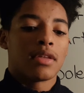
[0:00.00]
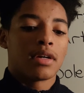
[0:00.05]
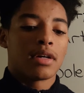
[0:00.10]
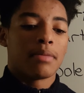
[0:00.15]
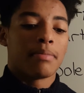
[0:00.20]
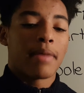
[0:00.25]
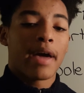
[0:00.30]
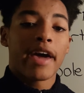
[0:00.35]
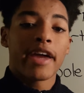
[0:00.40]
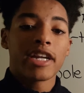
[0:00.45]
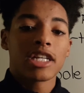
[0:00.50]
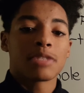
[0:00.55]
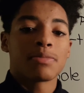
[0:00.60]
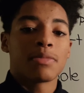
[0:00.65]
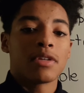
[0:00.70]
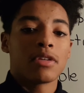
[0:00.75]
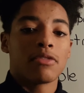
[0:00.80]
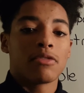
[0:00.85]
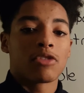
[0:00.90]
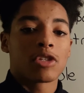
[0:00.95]

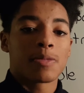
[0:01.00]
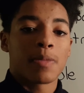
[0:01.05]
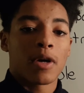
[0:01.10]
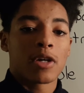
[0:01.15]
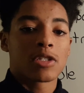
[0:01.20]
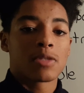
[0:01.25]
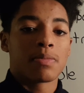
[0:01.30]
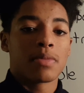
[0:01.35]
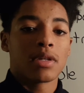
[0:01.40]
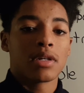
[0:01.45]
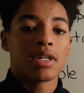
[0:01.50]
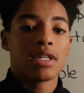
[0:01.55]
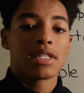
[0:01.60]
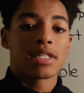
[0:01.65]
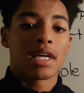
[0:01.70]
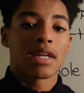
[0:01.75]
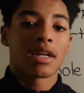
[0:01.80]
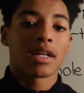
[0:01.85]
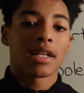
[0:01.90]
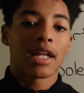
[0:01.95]
management responsibilities
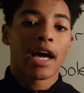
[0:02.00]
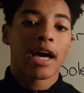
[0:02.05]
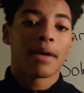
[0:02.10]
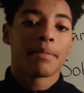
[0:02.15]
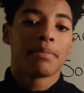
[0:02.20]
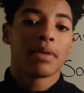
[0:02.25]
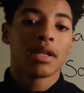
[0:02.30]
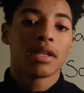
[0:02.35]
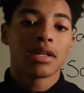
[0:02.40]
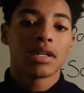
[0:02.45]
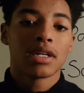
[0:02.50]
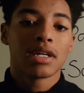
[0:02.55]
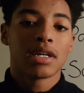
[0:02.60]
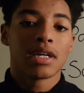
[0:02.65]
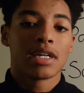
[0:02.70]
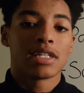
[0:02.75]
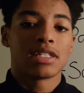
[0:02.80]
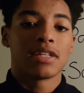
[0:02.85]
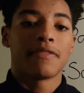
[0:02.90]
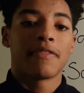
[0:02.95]
and the
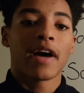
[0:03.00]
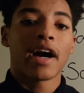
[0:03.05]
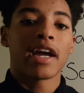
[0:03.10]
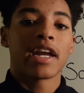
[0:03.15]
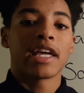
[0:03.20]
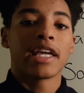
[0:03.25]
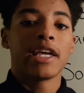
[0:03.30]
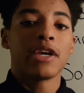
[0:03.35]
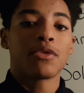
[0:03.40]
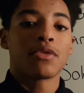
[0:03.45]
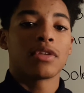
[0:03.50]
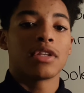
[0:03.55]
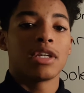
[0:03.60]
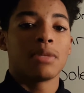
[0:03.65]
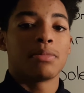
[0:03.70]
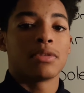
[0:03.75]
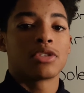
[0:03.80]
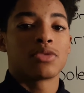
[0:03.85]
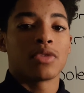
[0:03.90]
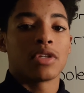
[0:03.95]
liability is divided equally
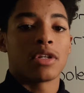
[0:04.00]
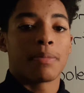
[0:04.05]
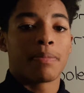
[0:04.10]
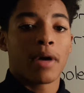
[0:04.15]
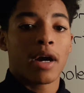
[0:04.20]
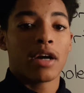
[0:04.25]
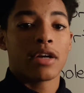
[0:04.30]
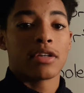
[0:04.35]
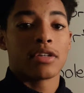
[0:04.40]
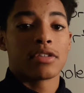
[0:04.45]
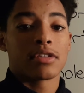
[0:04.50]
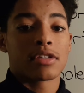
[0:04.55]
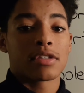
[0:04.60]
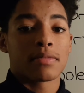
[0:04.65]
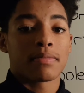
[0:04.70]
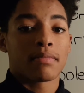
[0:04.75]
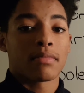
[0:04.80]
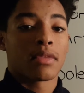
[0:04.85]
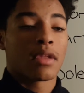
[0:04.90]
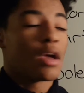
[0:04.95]
between the partners.
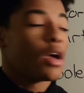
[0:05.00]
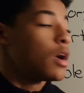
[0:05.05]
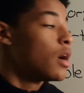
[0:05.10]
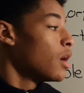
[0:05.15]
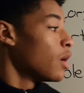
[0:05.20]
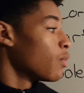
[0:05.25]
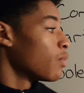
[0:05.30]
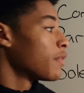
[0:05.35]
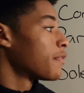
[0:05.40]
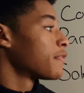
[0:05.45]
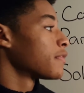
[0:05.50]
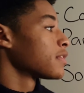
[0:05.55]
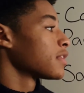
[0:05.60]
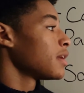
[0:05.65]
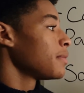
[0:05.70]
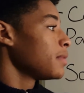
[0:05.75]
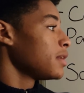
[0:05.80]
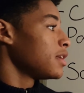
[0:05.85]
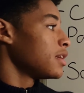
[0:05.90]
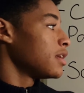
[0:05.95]
With
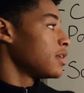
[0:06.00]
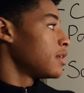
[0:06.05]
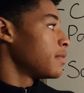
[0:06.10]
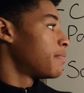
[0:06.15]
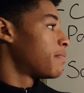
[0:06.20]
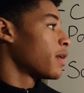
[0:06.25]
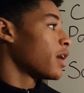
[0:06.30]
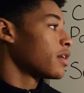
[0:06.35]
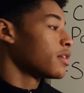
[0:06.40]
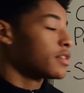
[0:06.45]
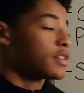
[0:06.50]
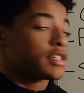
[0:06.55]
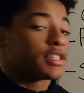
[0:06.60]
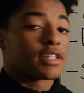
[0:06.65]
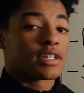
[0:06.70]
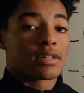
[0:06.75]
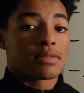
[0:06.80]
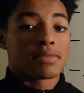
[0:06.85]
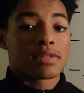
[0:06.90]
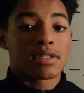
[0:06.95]
limited
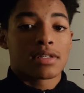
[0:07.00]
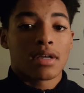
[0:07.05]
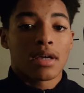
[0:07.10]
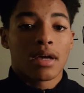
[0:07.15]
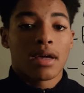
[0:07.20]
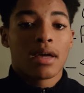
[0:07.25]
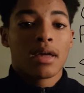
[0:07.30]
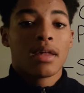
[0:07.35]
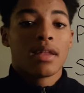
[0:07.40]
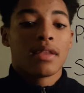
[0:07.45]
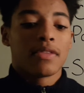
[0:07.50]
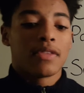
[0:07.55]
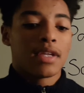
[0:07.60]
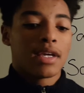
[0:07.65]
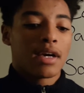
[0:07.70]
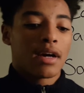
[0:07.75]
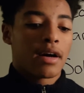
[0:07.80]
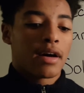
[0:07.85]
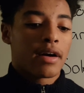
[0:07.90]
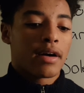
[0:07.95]
partnerships, it's